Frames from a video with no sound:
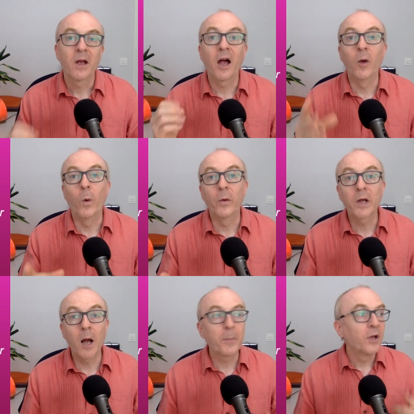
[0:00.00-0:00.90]
I
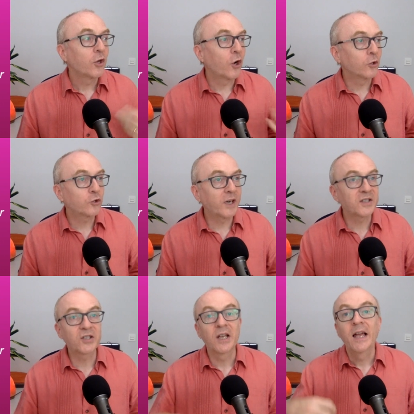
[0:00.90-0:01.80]
woke up, got
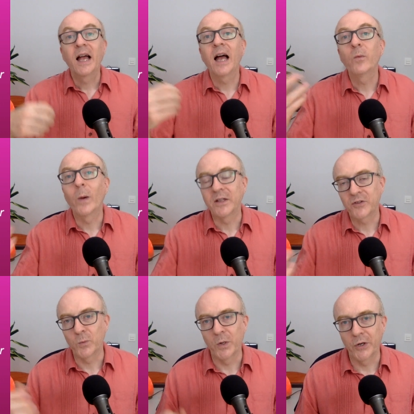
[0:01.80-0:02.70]
dressed, and went
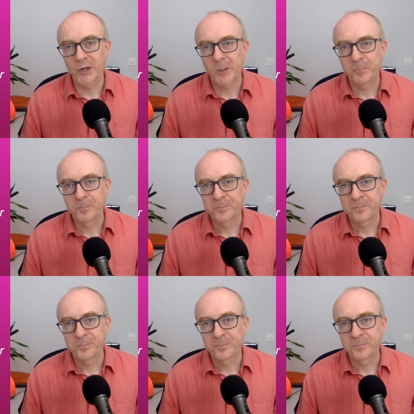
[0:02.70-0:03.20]
to work.